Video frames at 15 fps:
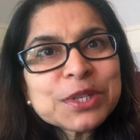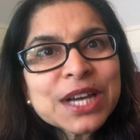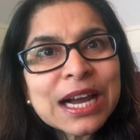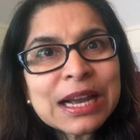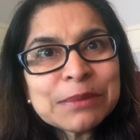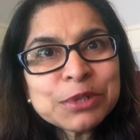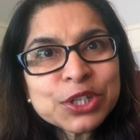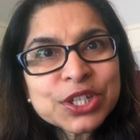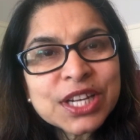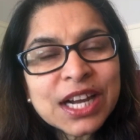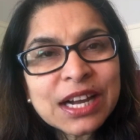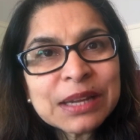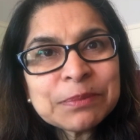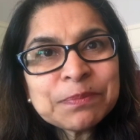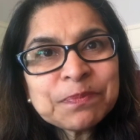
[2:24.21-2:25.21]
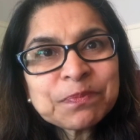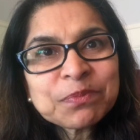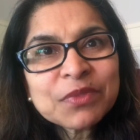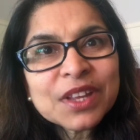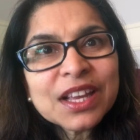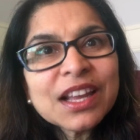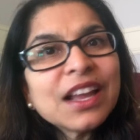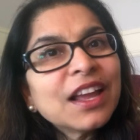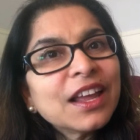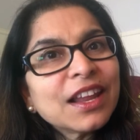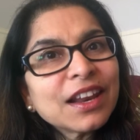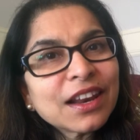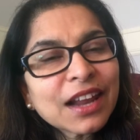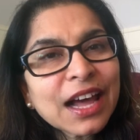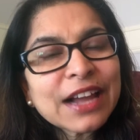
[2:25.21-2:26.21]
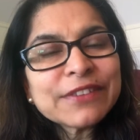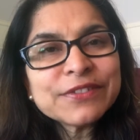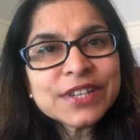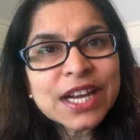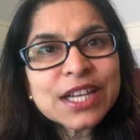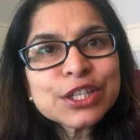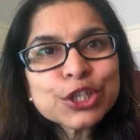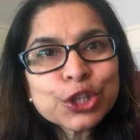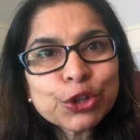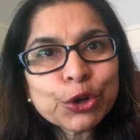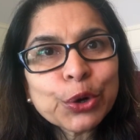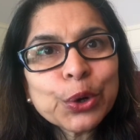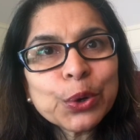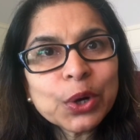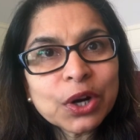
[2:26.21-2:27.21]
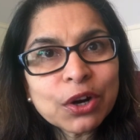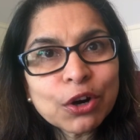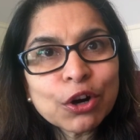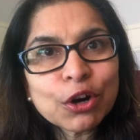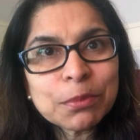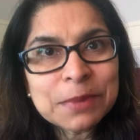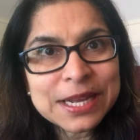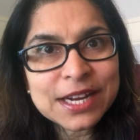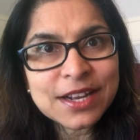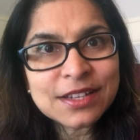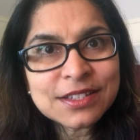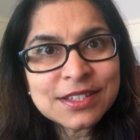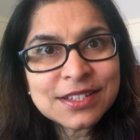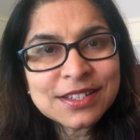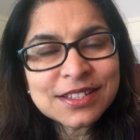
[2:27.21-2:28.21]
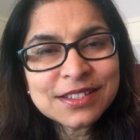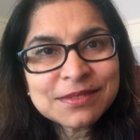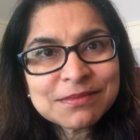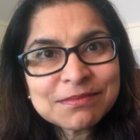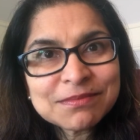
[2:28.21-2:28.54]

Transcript: time to time, life does throw a curve at us.